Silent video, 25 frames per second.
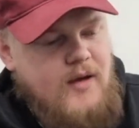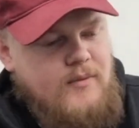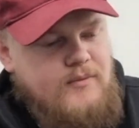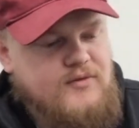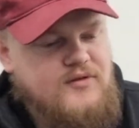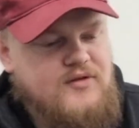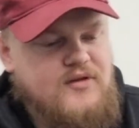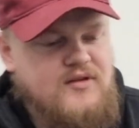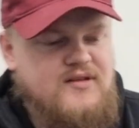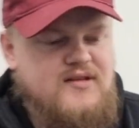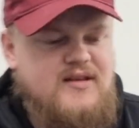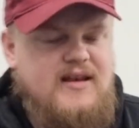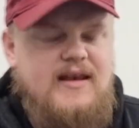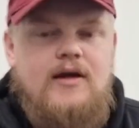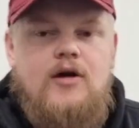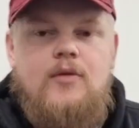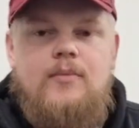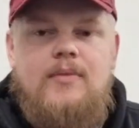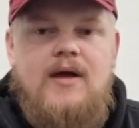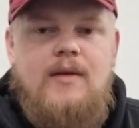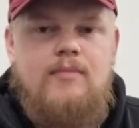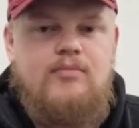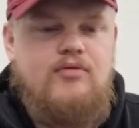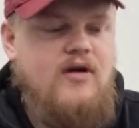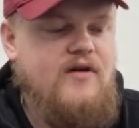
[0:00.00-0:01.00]
So there's a little
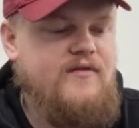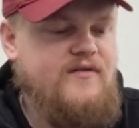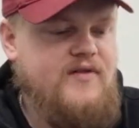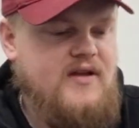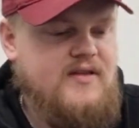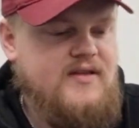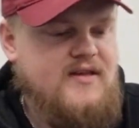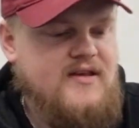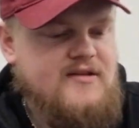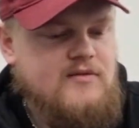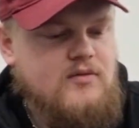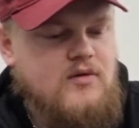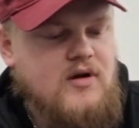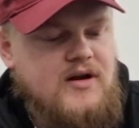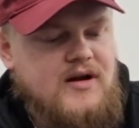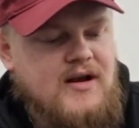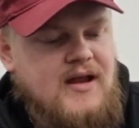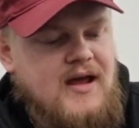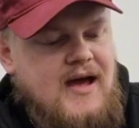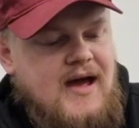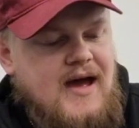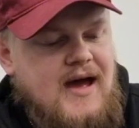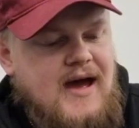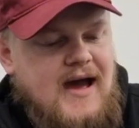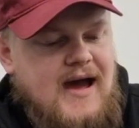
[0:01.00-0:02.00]
bit of profit in this one.
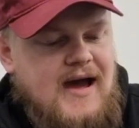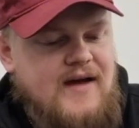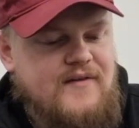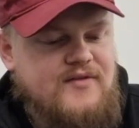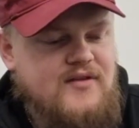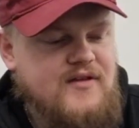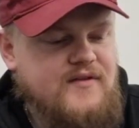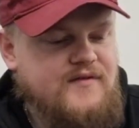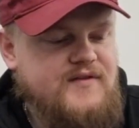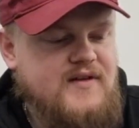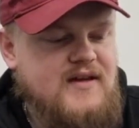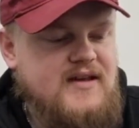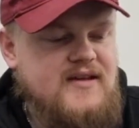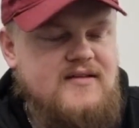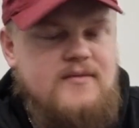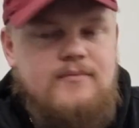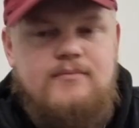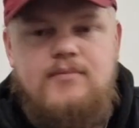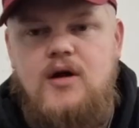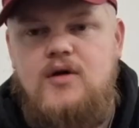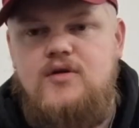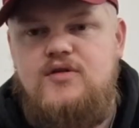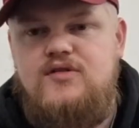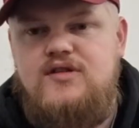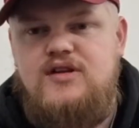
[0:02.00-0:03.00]
After fees and
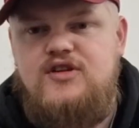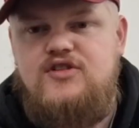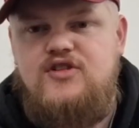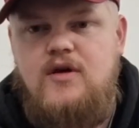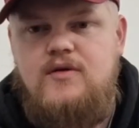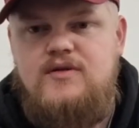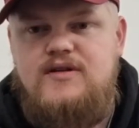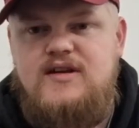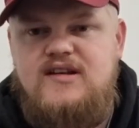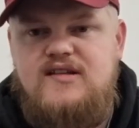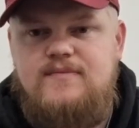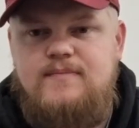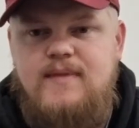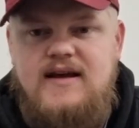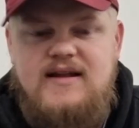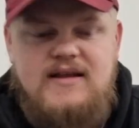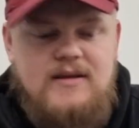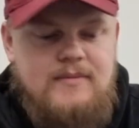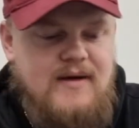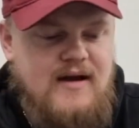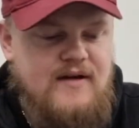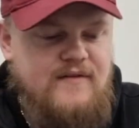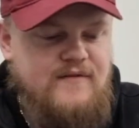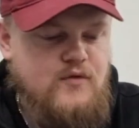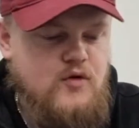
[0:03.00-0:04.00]
postage, I would expect
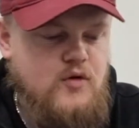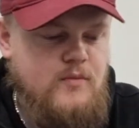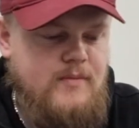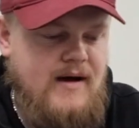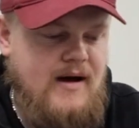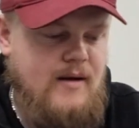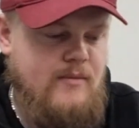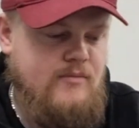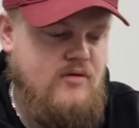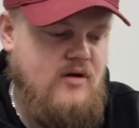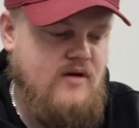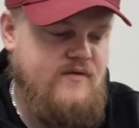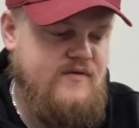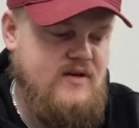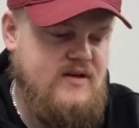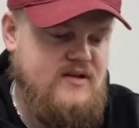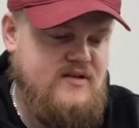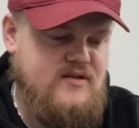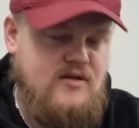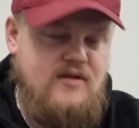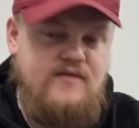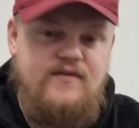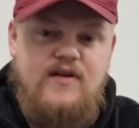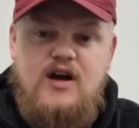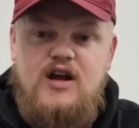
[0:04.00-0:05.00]
about £4 profit.
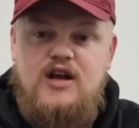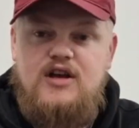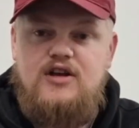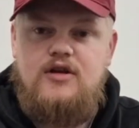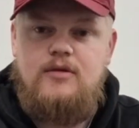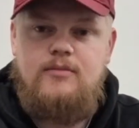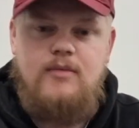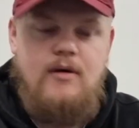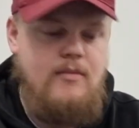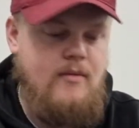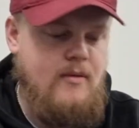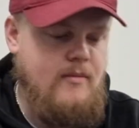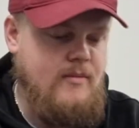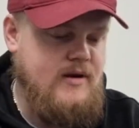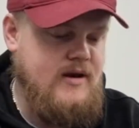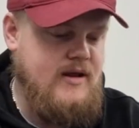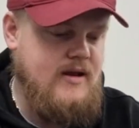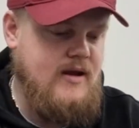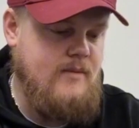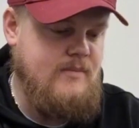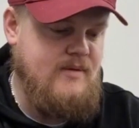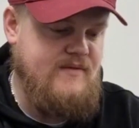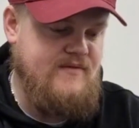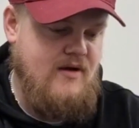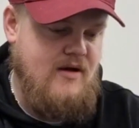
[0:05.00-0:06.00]
So if I can double my money,
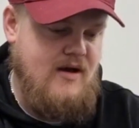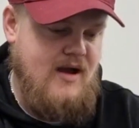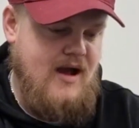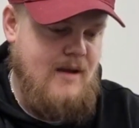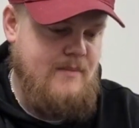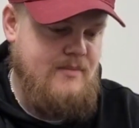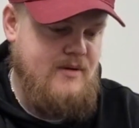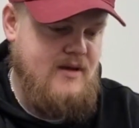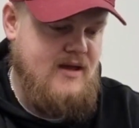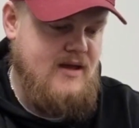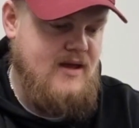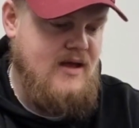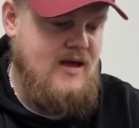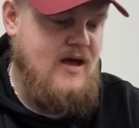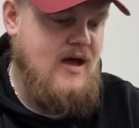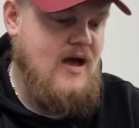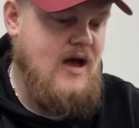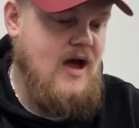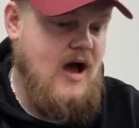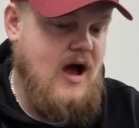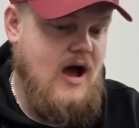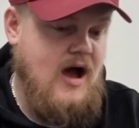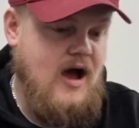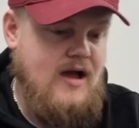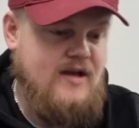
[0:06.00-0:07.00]
I'll be very happy.
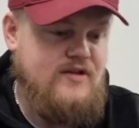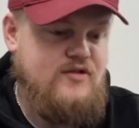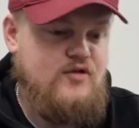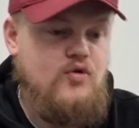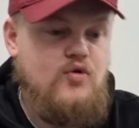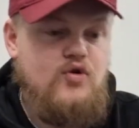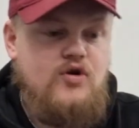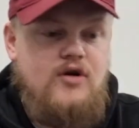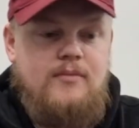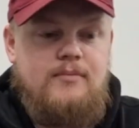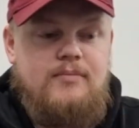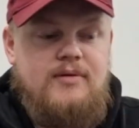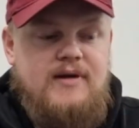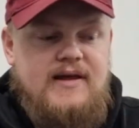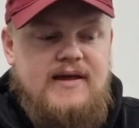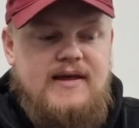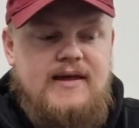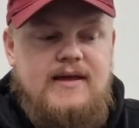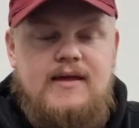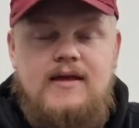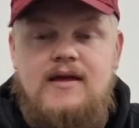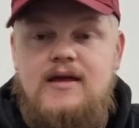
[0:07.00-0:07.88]
It's all complete.